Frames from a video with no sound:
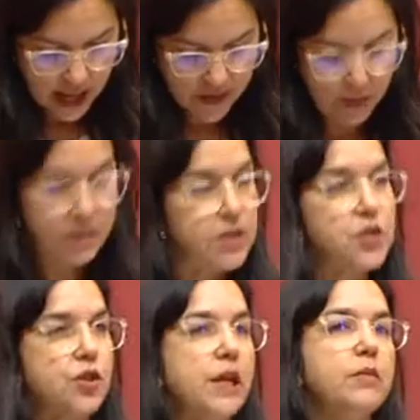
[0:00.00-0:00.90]
and the
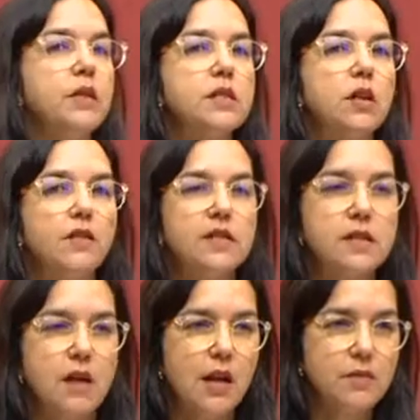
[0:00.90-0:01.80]
mistreatment of
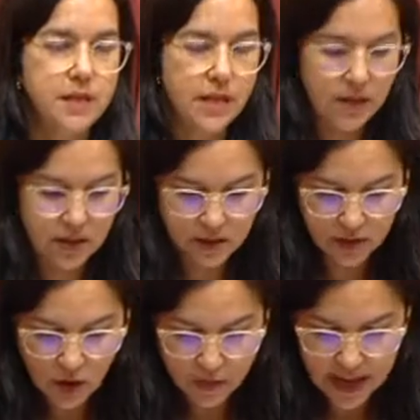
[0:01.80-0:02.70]
asylum
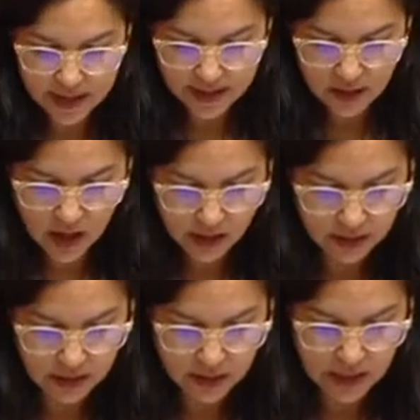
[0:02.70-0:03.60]
seekers on Manus
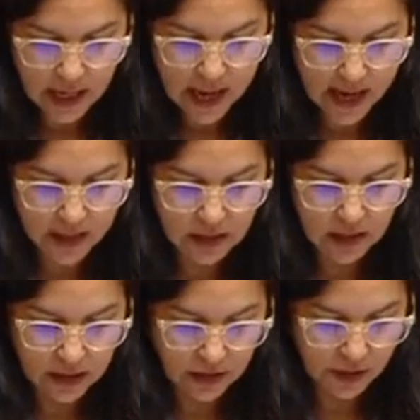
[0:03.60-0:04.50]
Island and
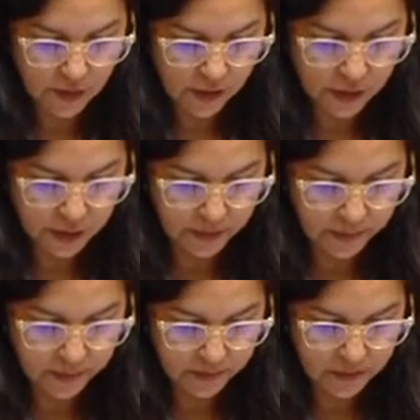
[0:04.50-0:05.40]
in Nauru.
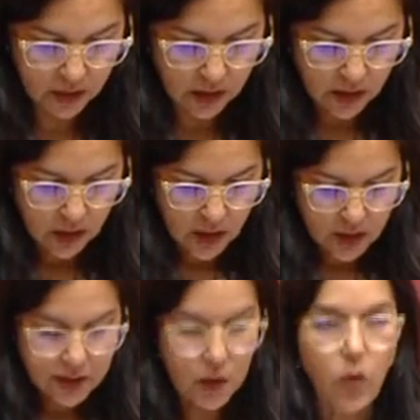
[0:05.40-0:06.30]

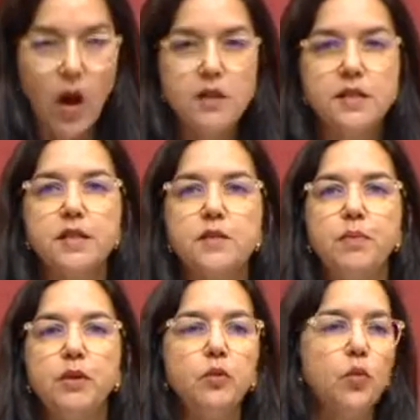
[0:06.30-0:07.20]
So whilst this
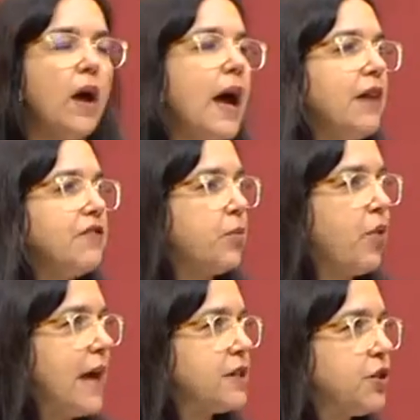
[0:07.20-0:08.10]
bill will have the
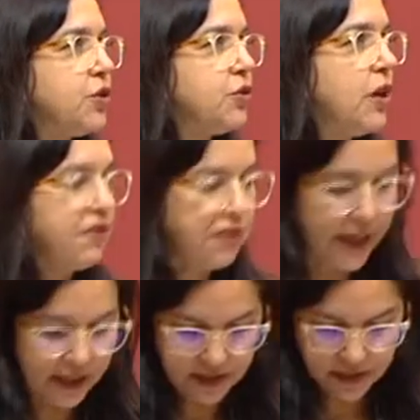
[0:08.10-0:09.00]
practical
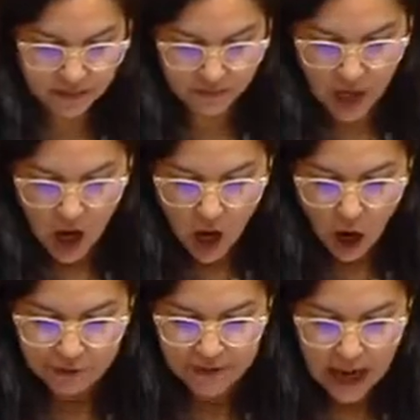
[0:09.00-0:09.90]
effect
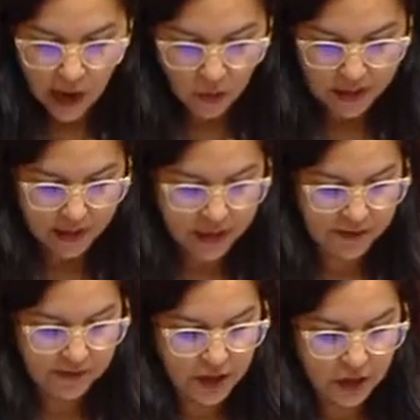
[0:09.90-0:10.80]
of narrowing the
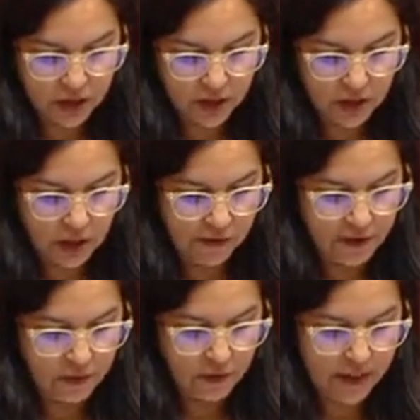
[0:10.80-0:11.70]
definition of
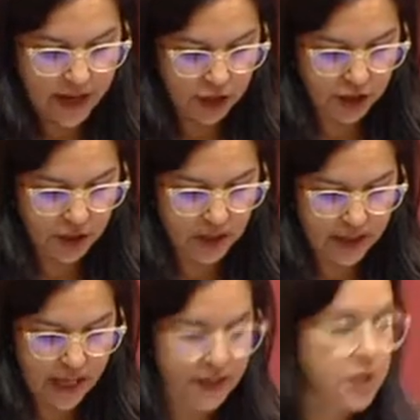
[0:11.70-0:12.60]
information
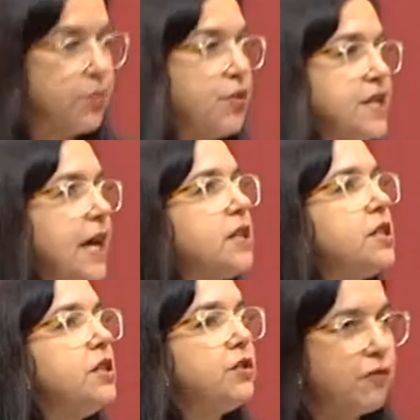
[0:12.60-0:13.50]
that is
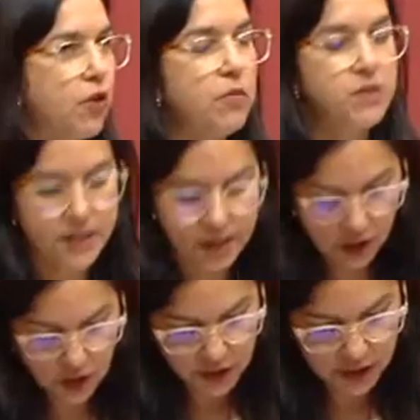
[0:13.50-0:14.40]
protected from
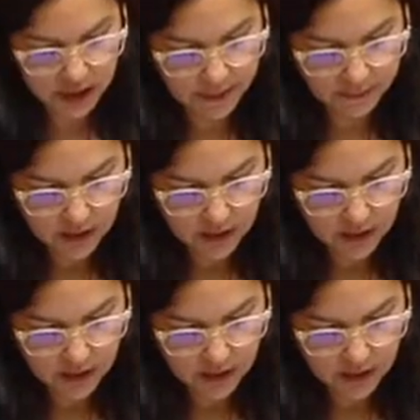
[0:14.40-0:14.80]
disclosure,